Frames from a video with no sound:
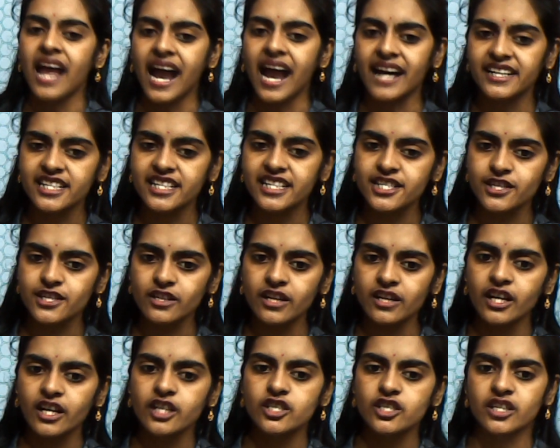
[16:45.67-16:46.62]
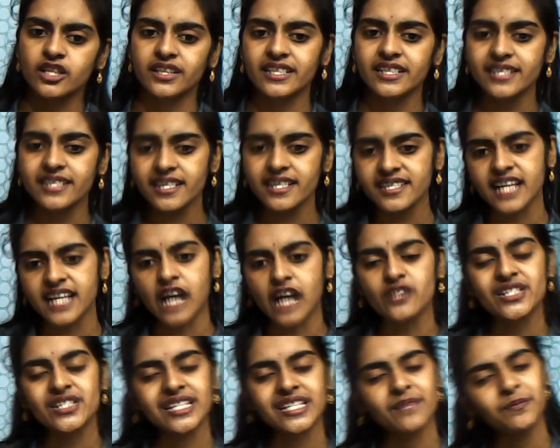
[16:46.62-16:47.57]
Understood? So this is how
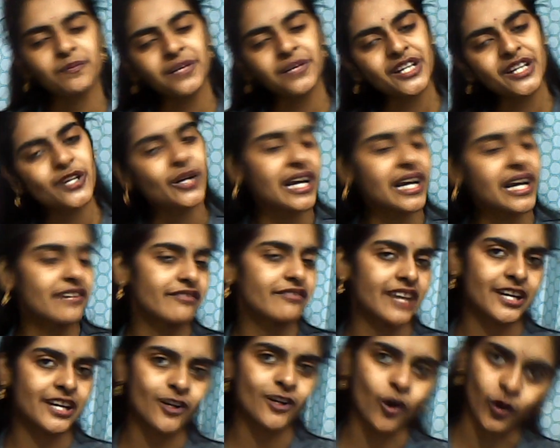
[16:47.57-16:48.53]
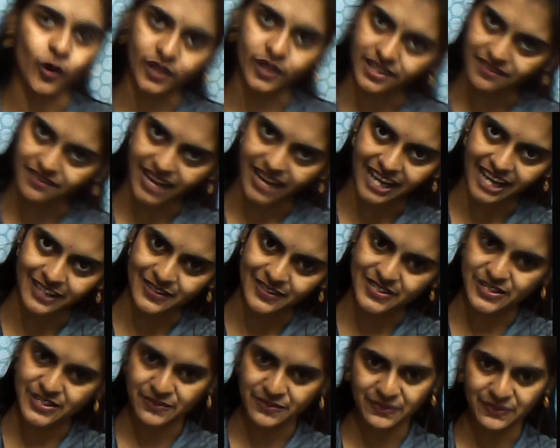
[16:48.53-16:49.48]
simply you can find all the
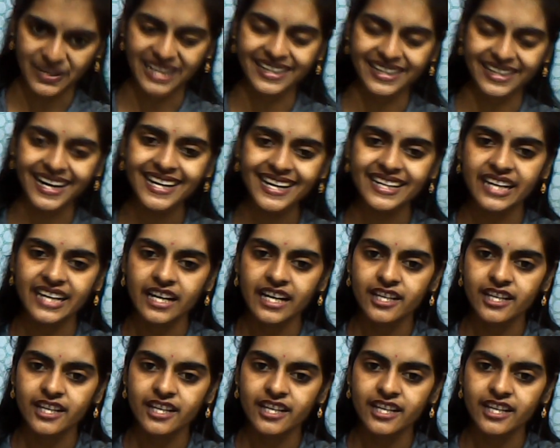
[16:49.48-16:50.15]
values. Right.